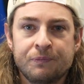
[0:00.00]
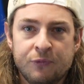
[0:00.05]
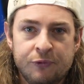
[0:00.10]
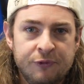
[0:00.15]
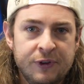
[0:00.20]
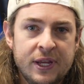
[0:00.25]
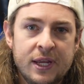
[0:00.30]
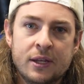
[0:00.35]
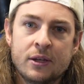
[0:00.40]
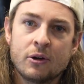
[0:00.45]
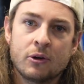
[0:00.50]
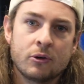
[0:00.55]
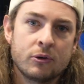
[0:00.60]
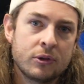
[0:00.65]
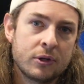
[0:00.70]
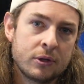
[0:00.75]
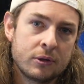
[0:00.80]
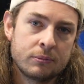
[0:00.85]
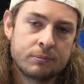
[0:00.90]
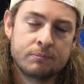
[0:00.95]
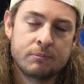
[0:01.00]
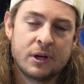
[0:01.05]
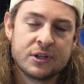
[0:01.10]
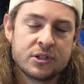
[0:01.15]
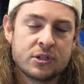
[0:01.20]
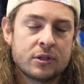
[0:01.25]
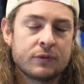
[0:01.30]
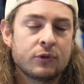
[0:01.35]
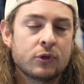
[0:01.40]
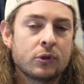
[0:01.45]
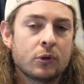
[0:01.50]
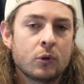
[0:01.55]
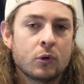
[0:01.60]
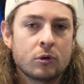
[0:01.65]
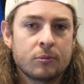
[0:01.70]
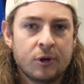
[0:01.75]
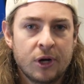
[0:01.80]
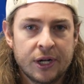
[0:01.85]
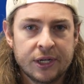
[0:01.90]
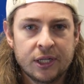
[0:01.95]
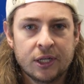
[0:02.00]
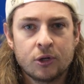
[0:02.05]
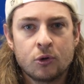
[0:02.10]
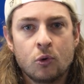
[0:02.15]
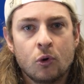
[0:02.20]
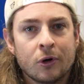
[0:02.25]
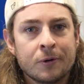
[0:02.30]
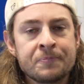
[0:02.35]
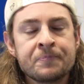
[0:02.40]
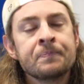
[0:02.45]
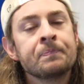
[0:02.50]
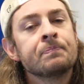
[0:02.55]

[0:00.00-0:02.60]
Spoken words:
feet or the muscles of your lower body and core.